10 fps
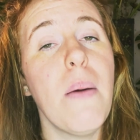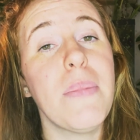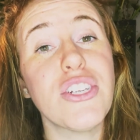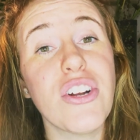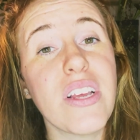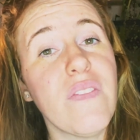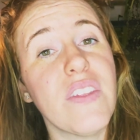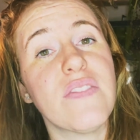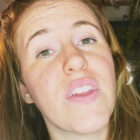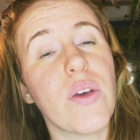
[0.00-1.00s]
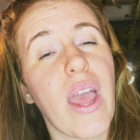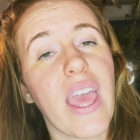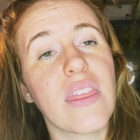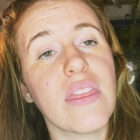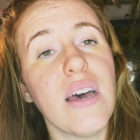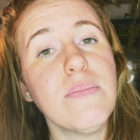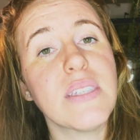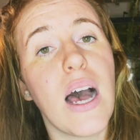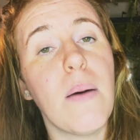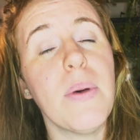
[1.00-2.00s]
Be sure to give this video a
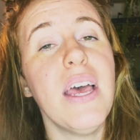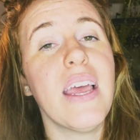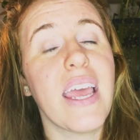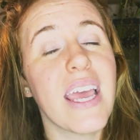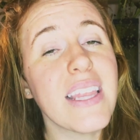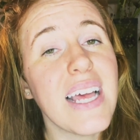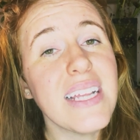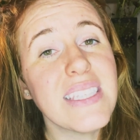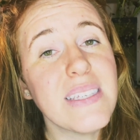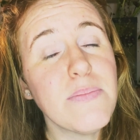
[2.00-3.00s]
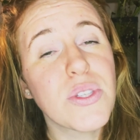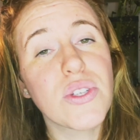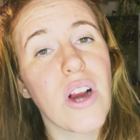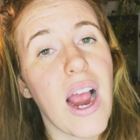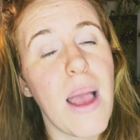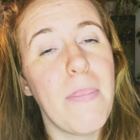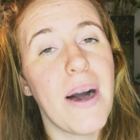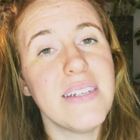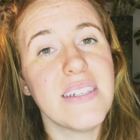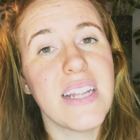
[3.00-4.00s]
thumbs up, hit that subscribe
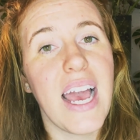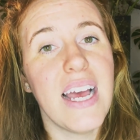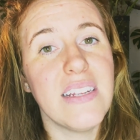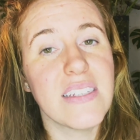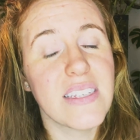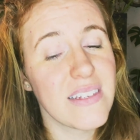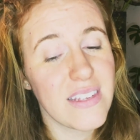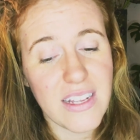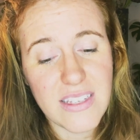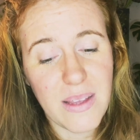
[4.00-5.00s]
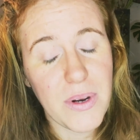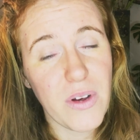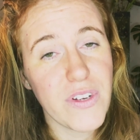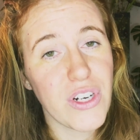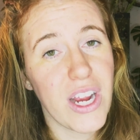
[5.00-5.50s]
button, and you have to let me know if you try